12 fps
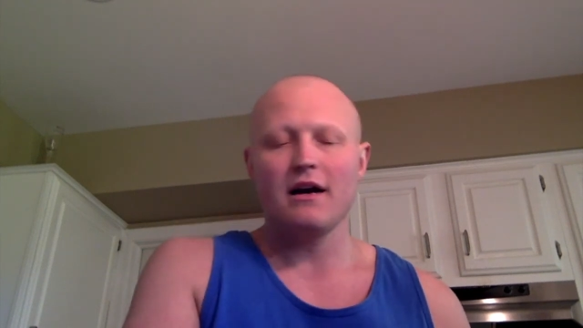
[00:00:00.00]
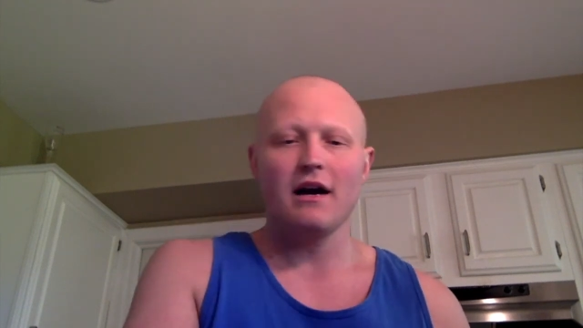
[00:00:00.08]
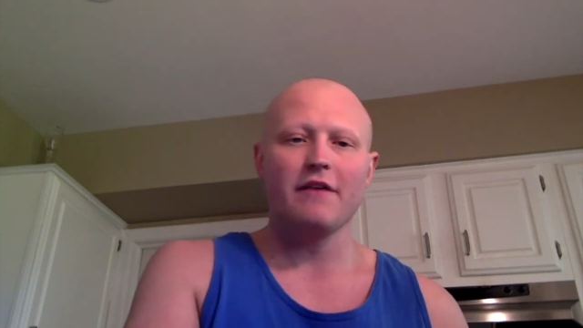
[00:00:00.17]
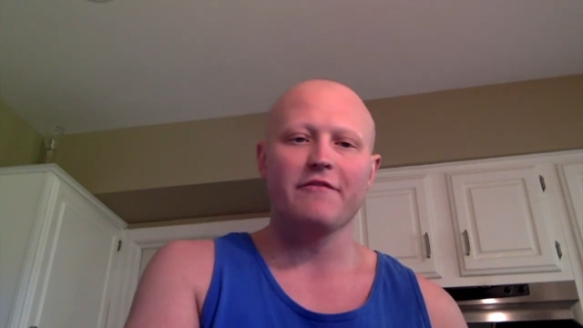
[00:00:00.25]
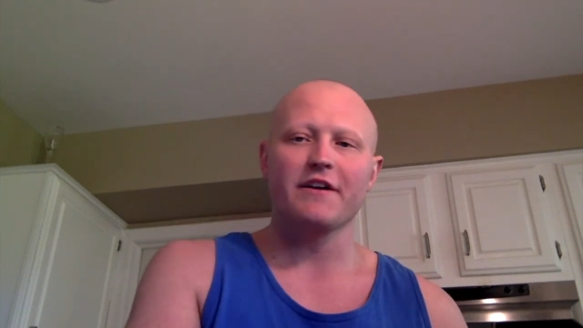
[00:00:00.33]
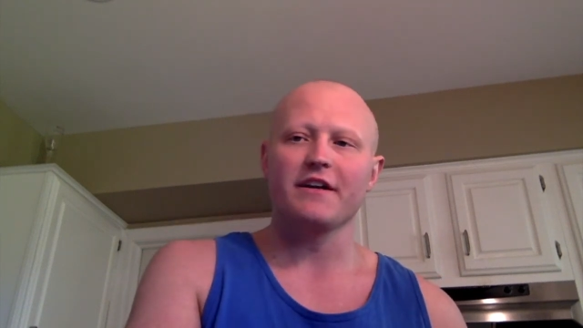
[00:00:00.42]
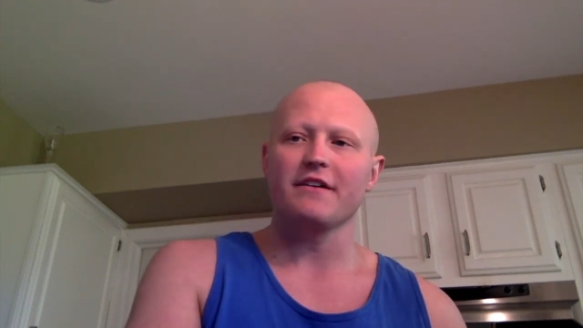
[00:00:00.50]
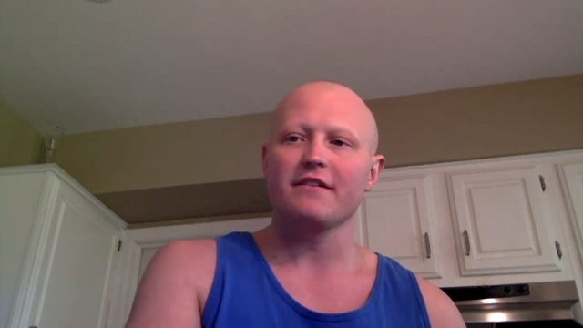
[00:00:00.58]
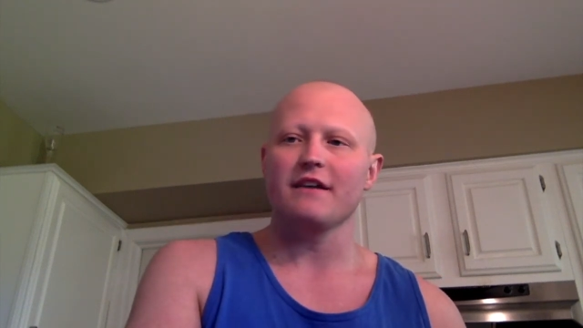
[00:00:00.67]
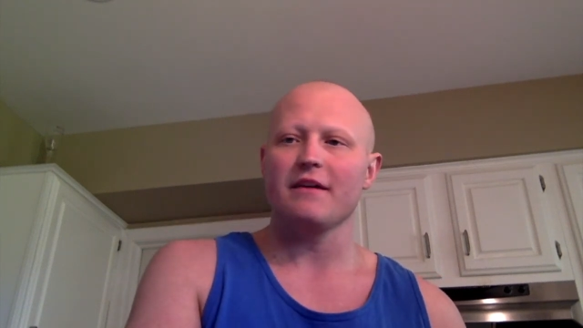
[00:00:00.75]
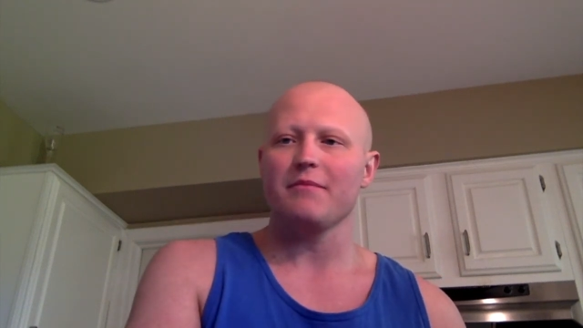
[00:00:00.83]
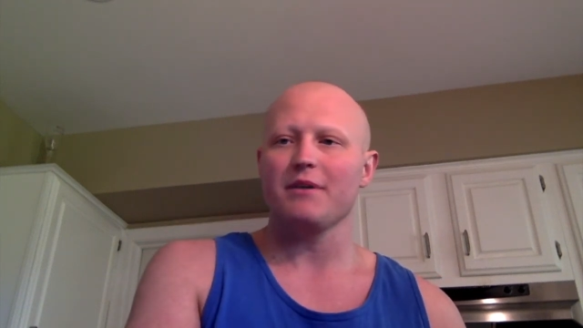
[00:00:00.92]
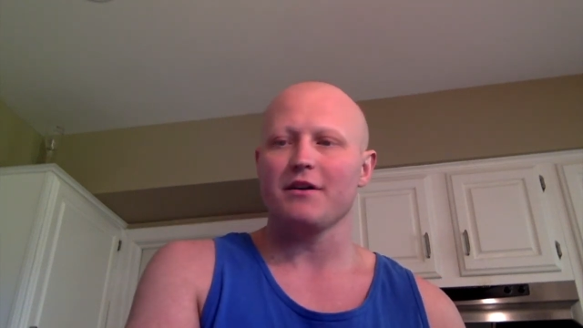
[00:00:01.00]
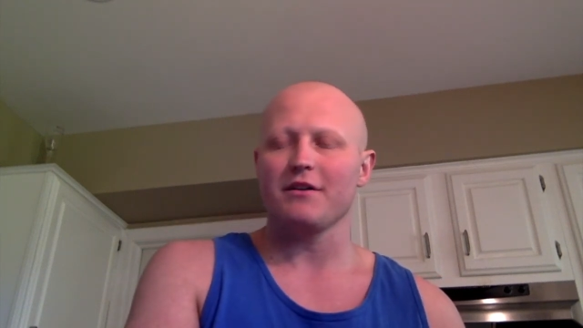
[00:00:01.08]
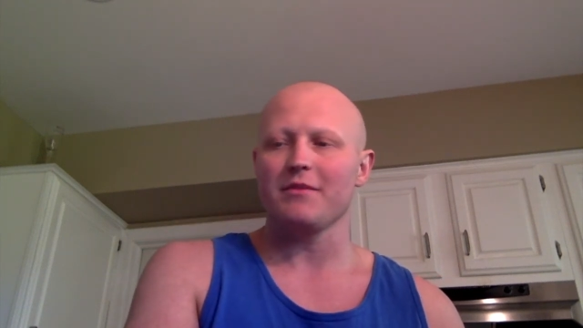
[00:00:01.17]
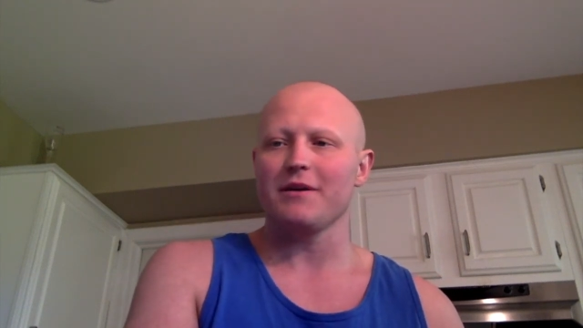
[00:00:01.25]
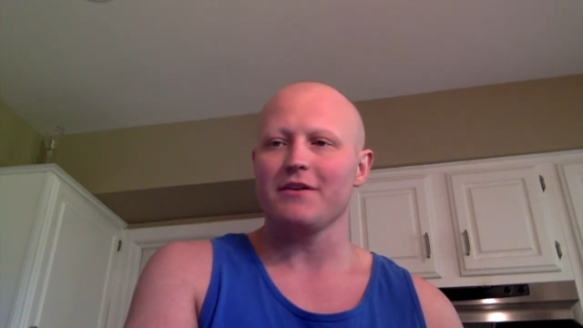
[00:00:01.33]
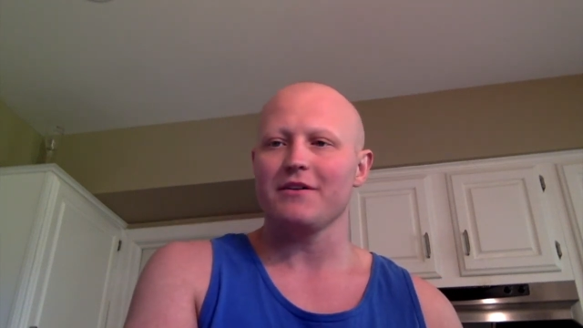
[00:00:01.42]
I figured that barley
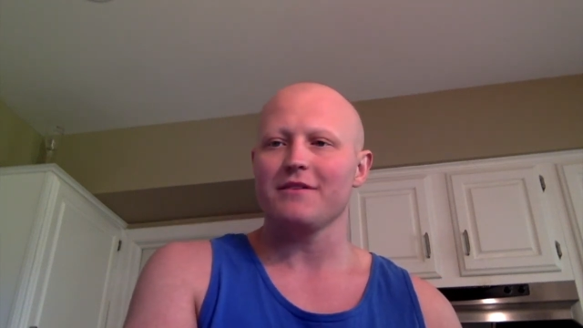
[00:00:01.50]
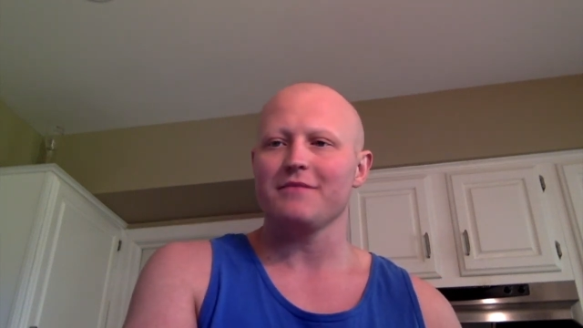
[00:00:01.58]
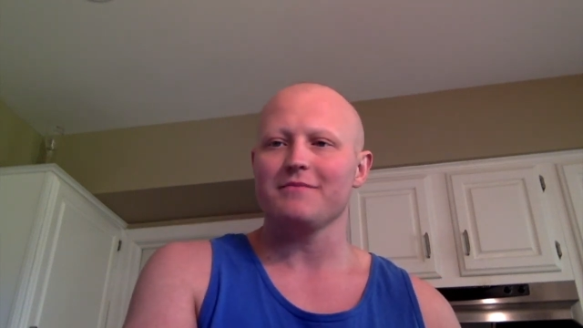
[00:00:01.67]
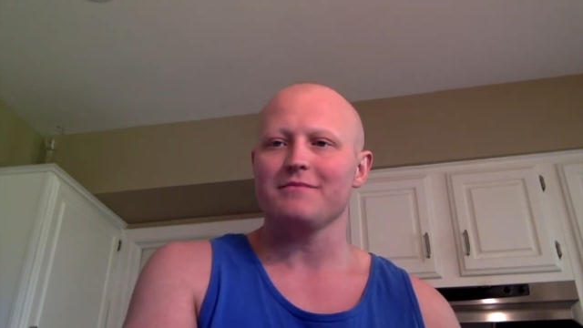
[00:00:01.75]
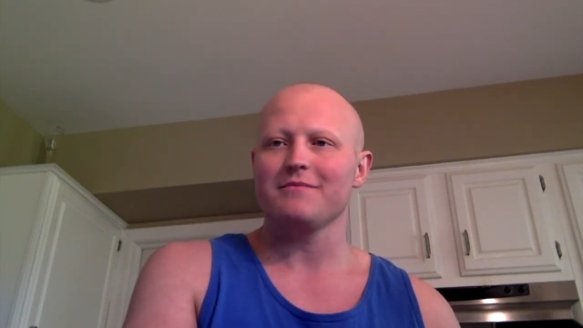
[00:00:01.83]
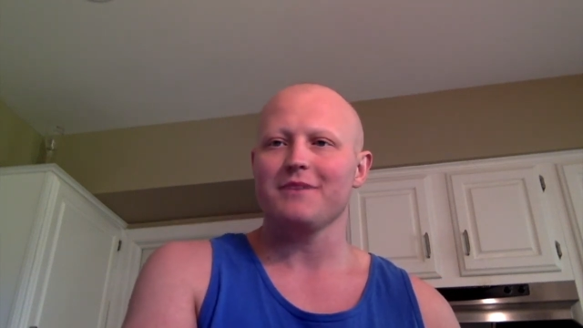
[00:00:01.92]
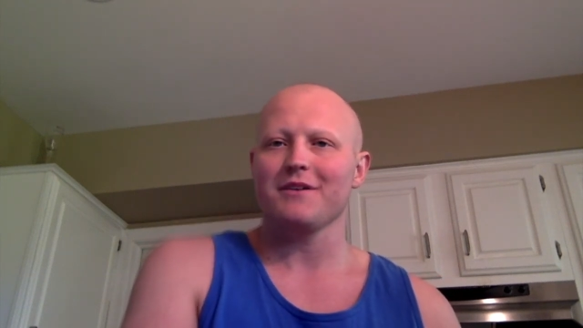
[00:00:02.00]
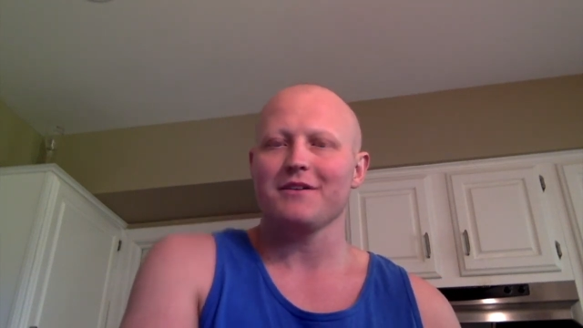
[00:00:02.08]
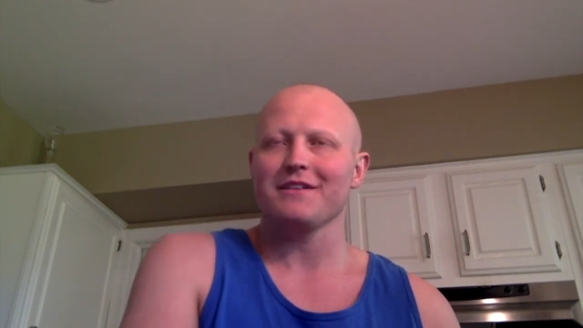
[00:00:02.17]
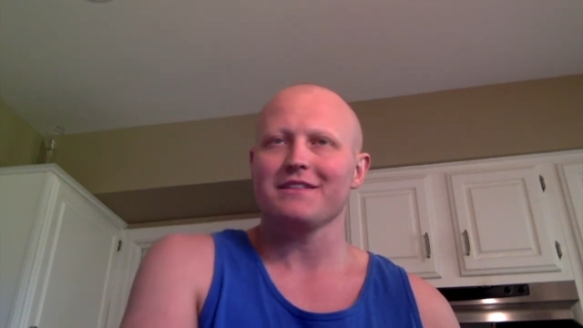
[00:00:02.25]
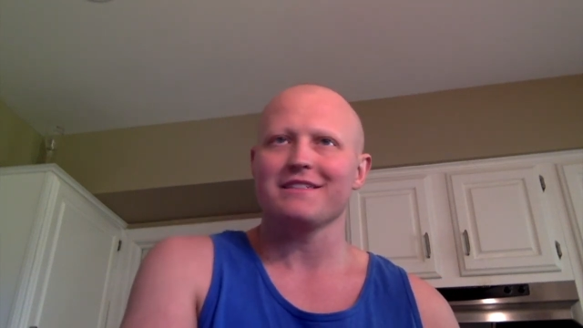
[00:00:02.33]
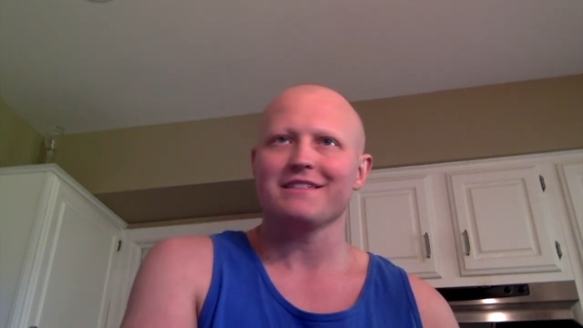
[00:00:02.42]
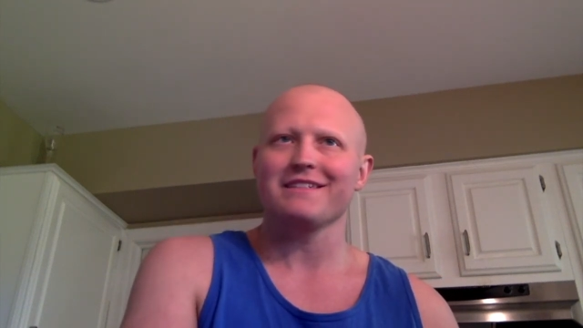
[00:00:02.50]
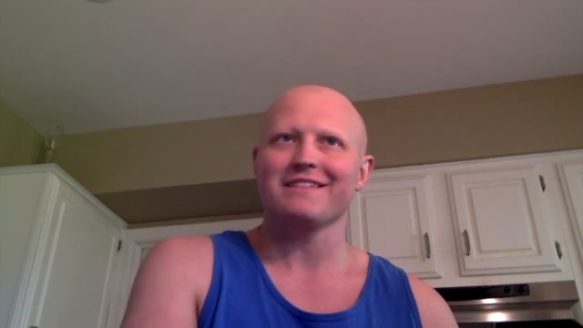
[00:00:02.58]
isn't,